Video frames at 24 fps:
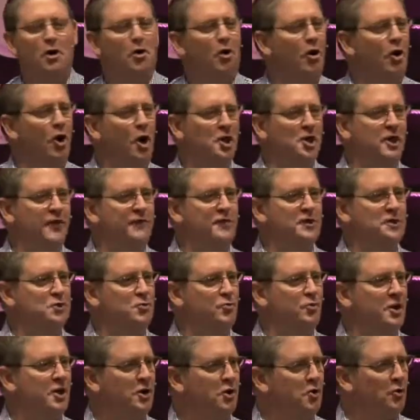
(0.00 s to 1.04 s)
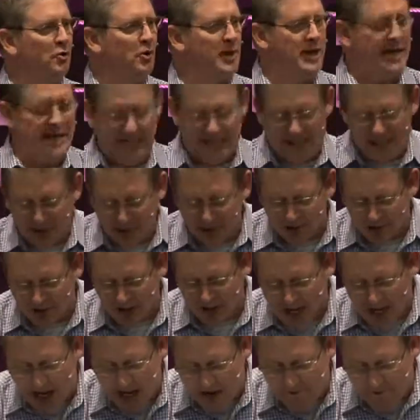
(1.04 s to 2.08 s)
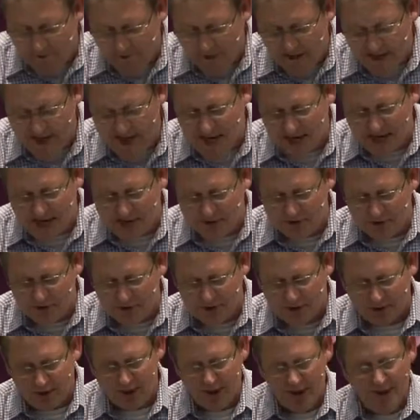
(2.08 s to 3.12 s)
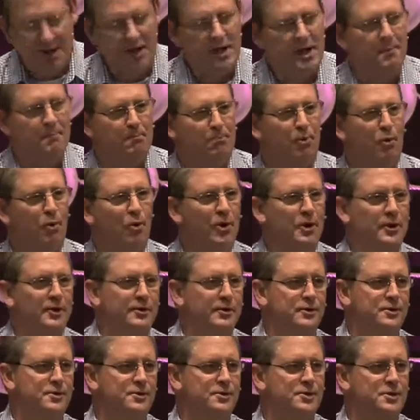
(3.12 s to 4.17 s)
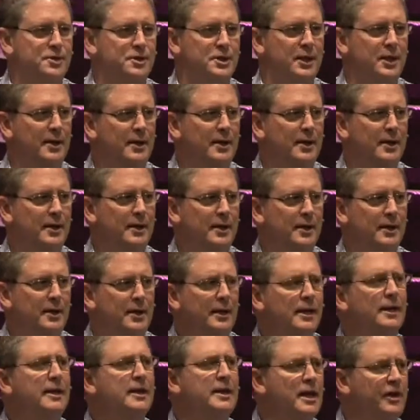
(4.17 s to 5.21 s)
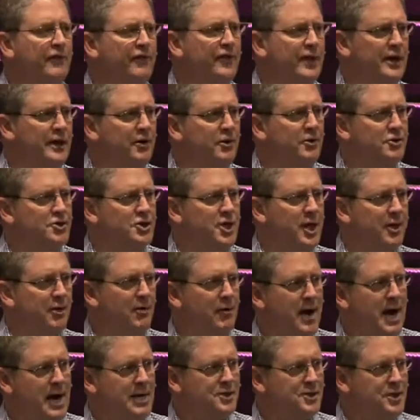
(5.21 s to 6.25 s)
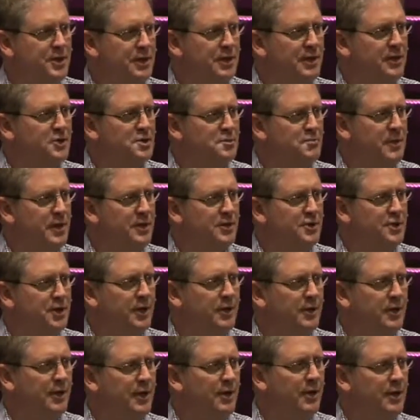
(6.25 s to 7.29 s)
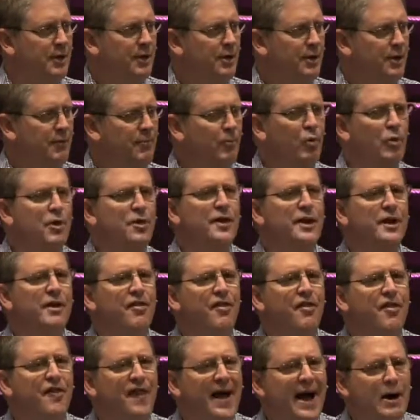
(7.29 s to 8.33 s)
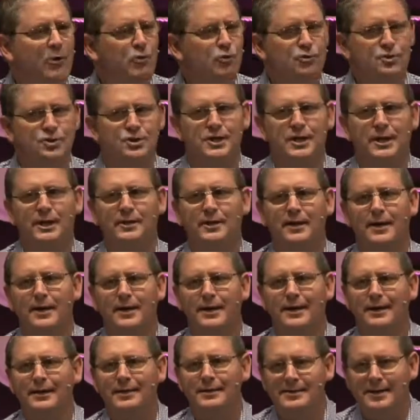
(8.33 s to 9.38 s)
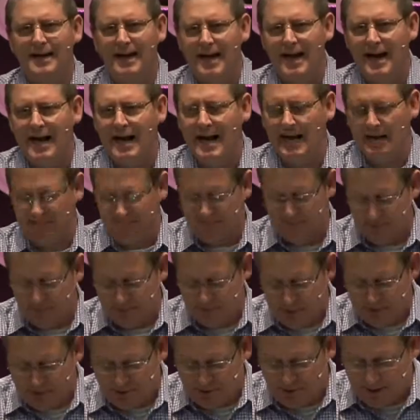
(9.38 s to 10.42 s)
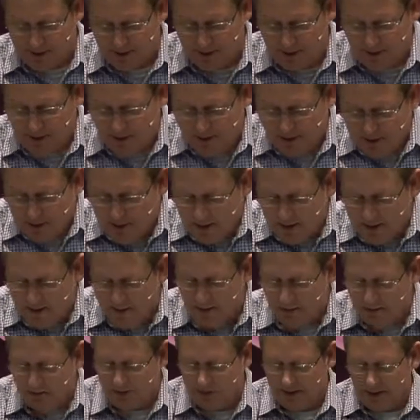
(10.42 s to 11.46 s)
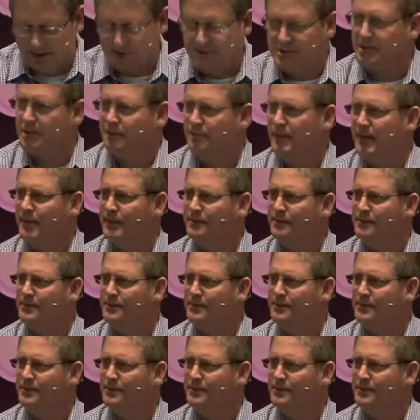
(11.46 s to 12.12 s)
All of us would agree love is important. Giving or generosity is mentioned more than a thousand times in the New Testament.